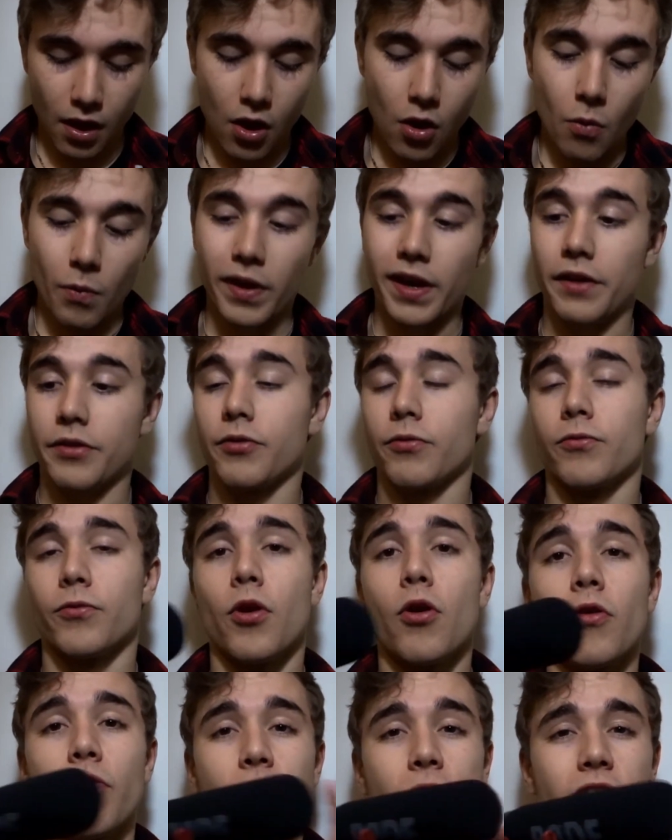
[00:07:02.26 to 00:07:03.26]
We got the
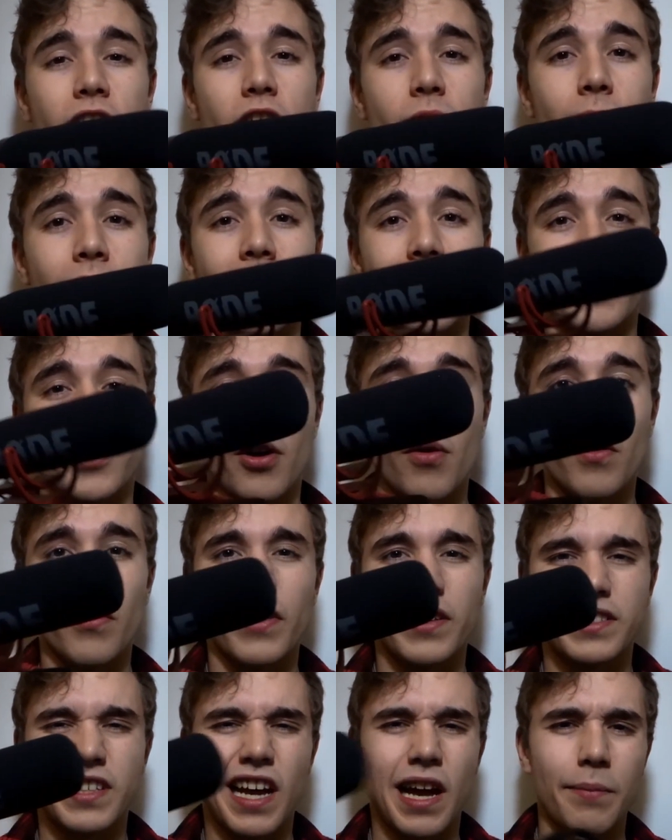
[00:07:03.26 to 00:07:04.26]
Rode VideoMicGO on
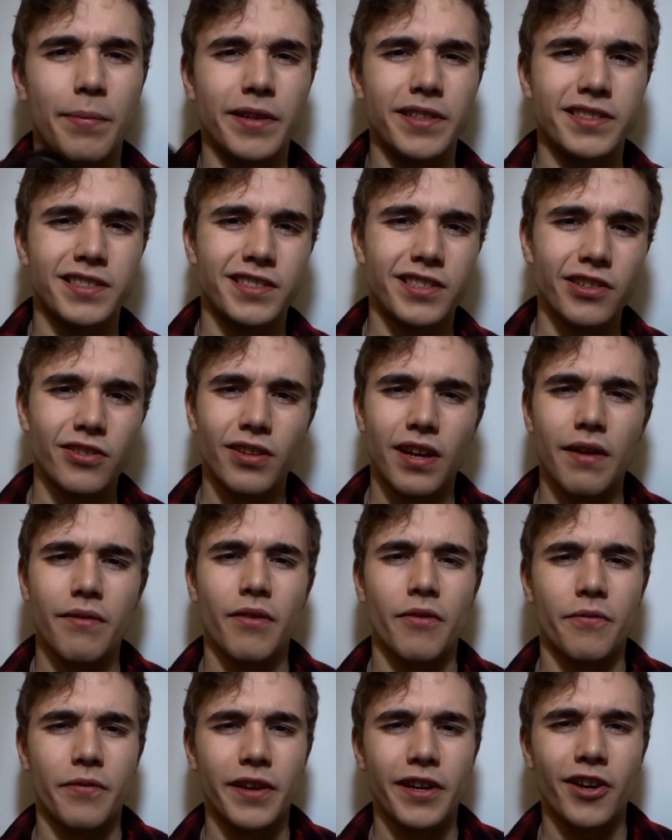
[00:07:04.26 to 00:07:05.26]
the top. I still
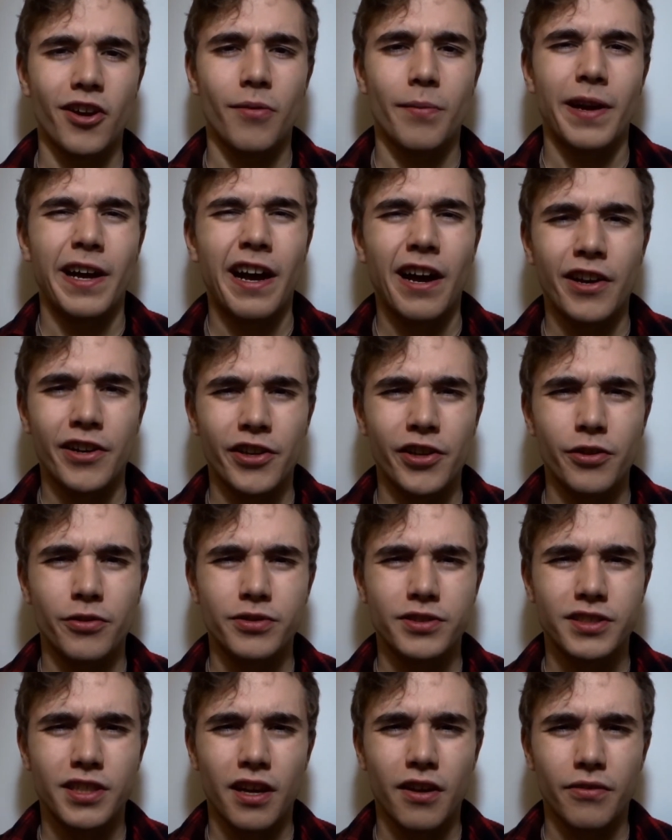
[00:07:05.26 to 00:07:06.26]
haven't figured out my audio
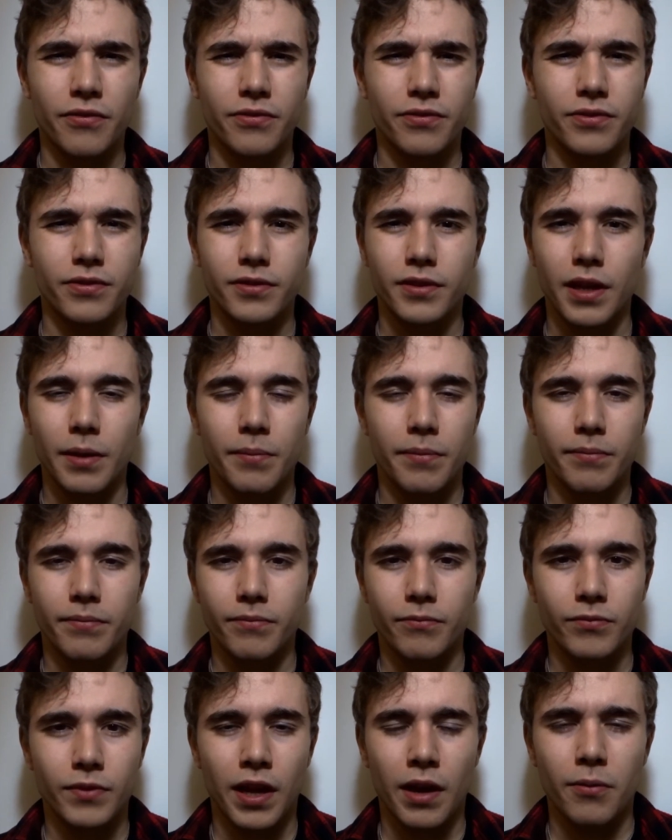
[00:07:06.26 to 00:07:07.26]
stuff. I'm
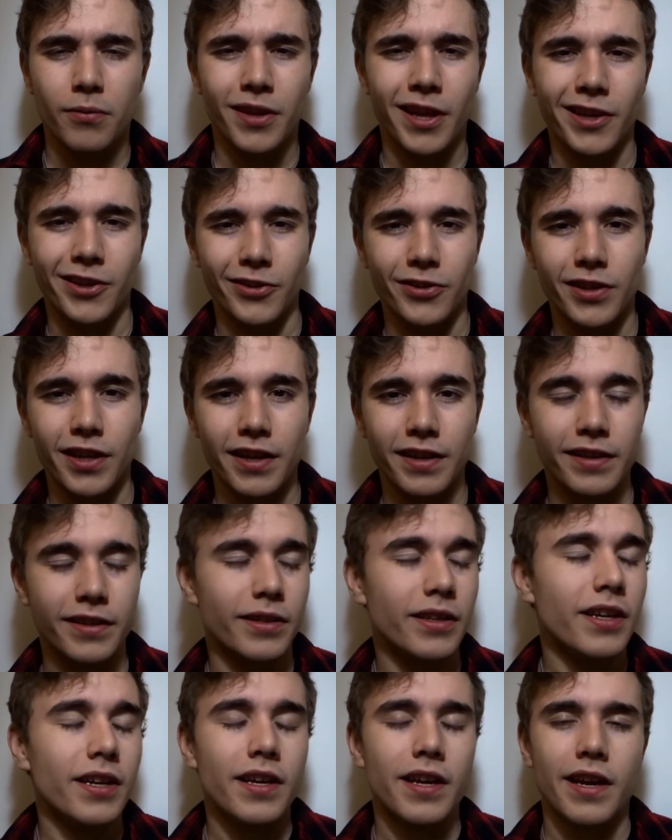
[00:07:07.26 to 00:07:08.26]
not that good at it,
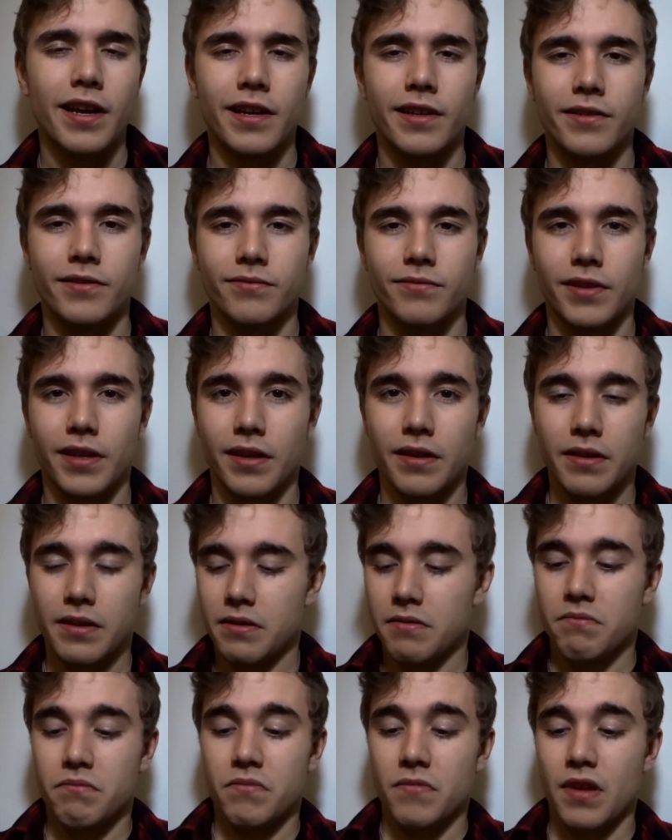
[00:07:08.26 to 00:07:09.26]
and
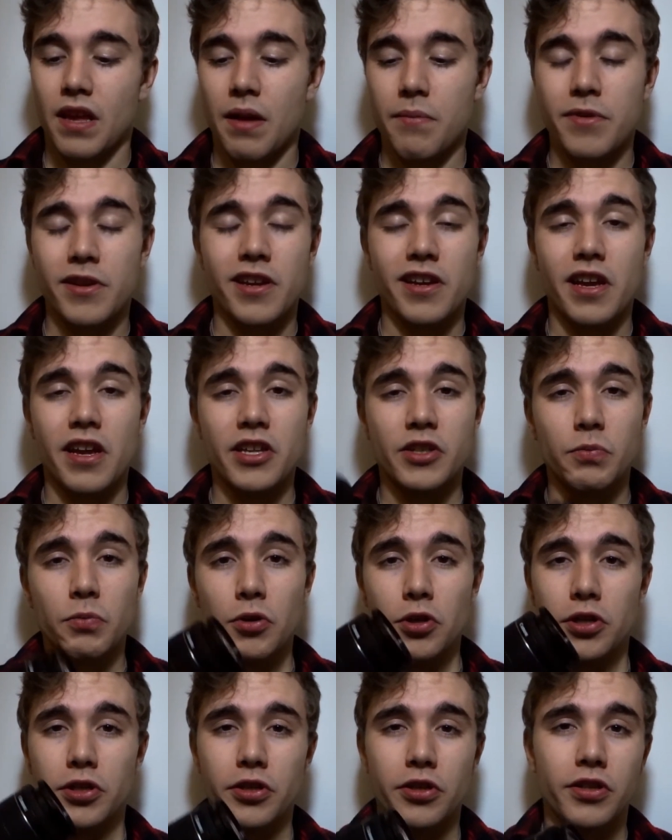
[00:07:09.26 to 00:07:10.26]
I mean it's
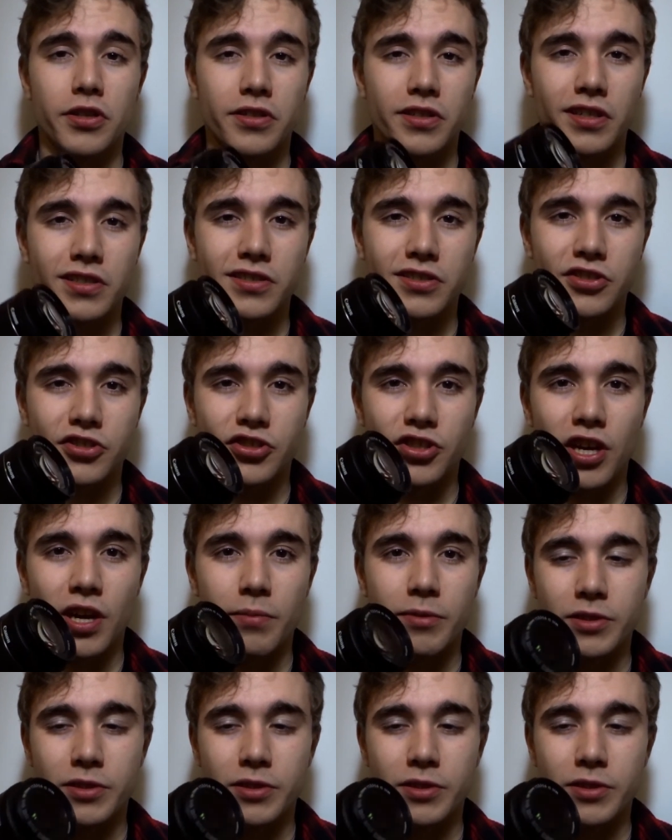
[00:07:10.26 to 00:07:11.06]
pretty good. It does its job.